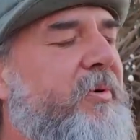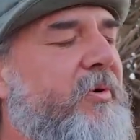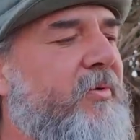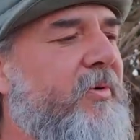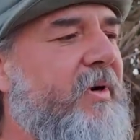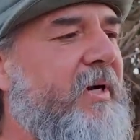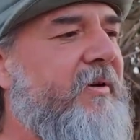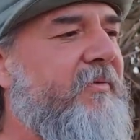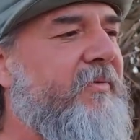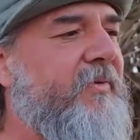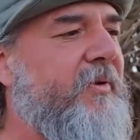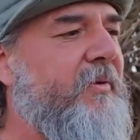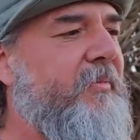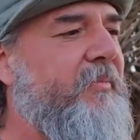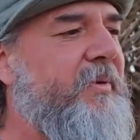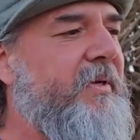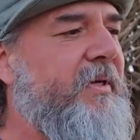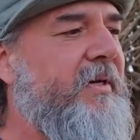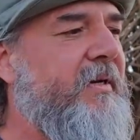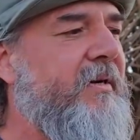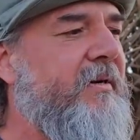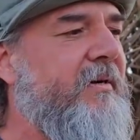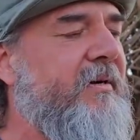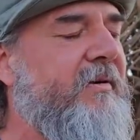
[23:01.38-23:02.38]
grateful to
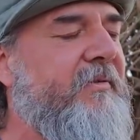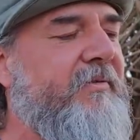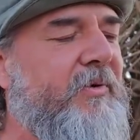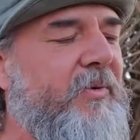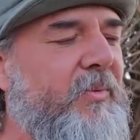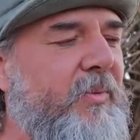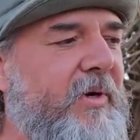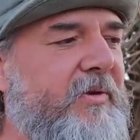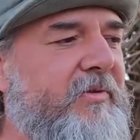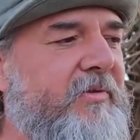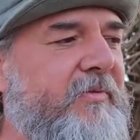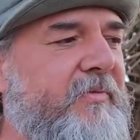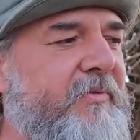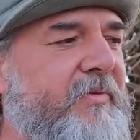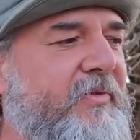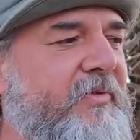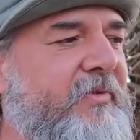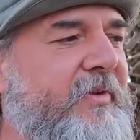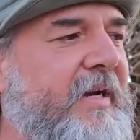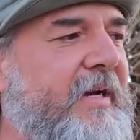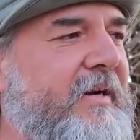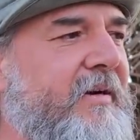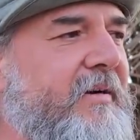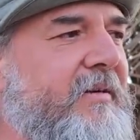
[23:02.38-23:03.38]
be here, and if it wasn't for
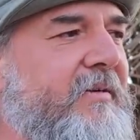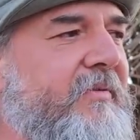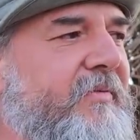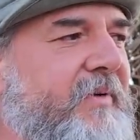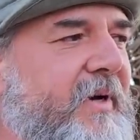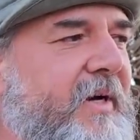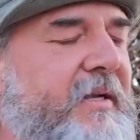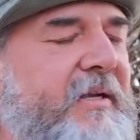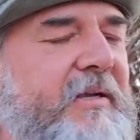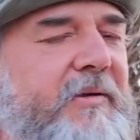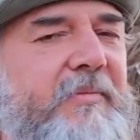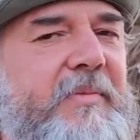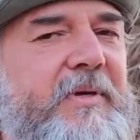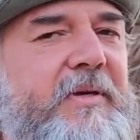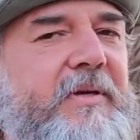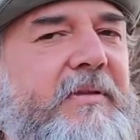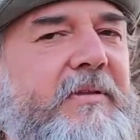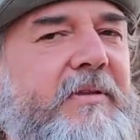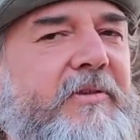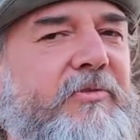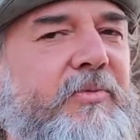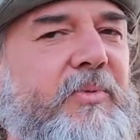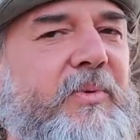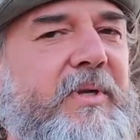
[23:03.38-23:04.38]
Sarah inviting me,
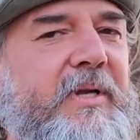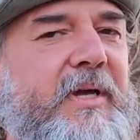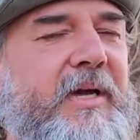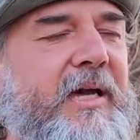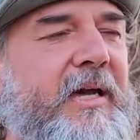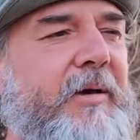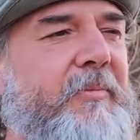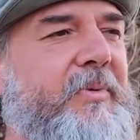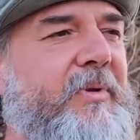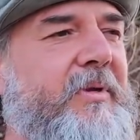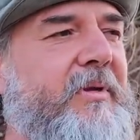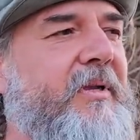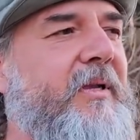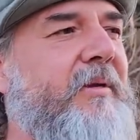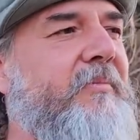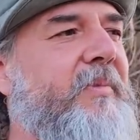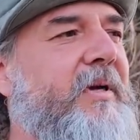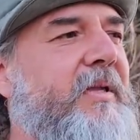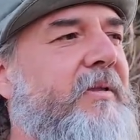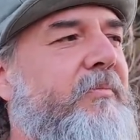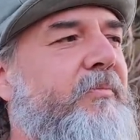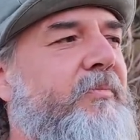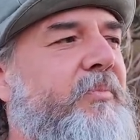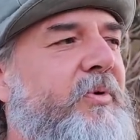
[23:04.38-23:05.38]
this wouldn't have happened. I
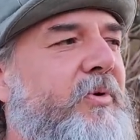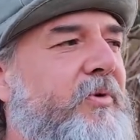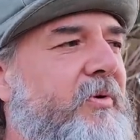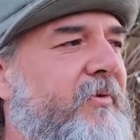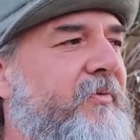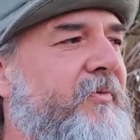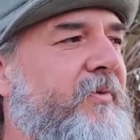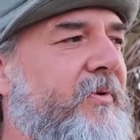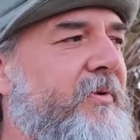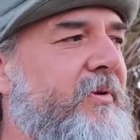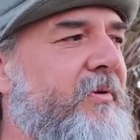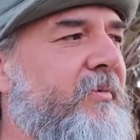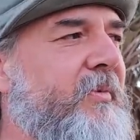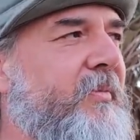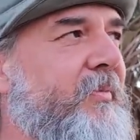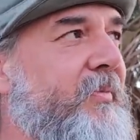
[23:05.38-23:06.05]
met beautiful human